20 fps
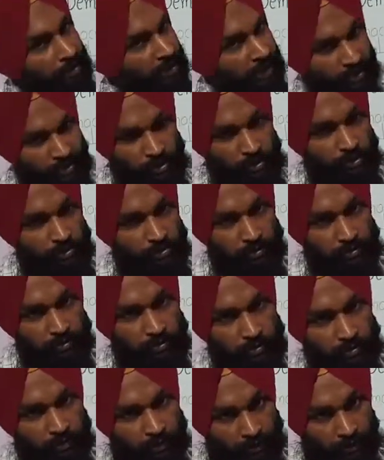elections.
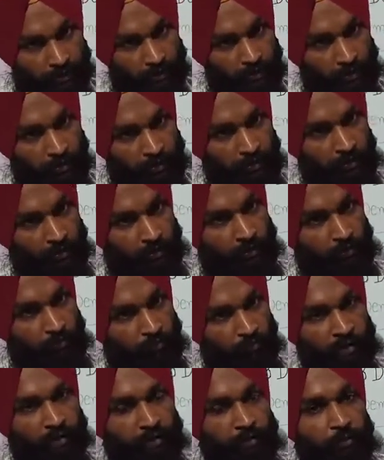Okay,
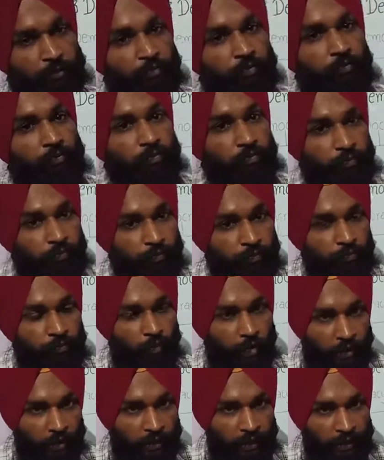we are
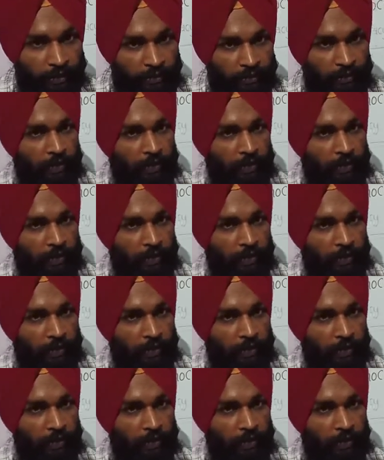following